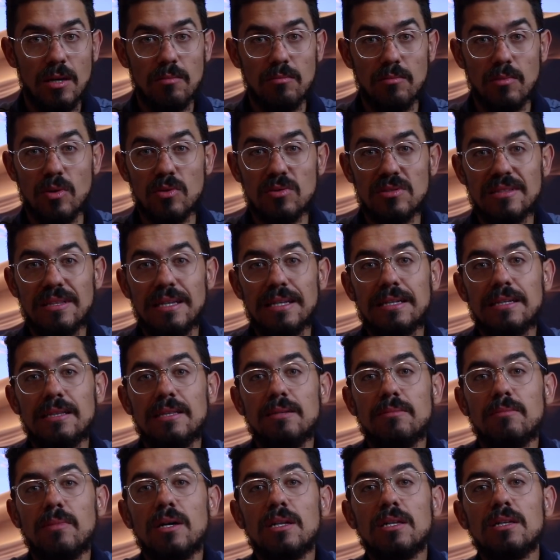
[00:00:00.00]
Most
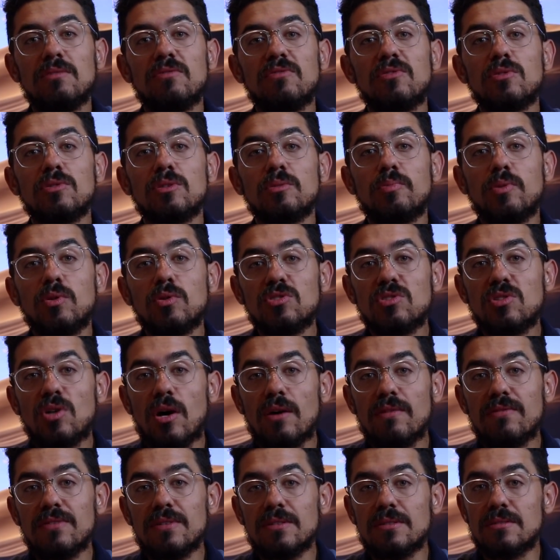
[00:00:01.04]
likely money for the post
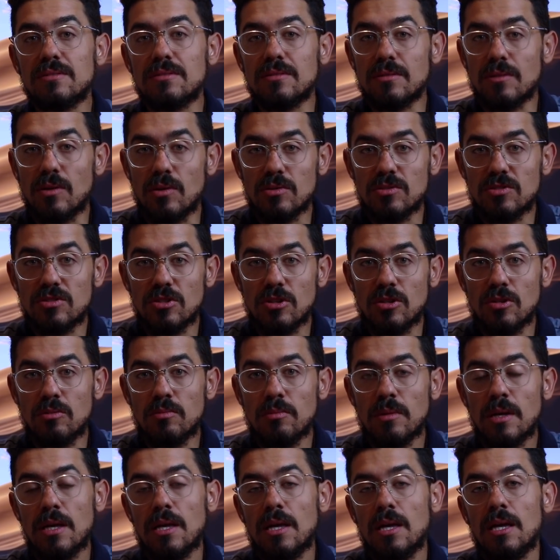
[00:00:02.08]
office also.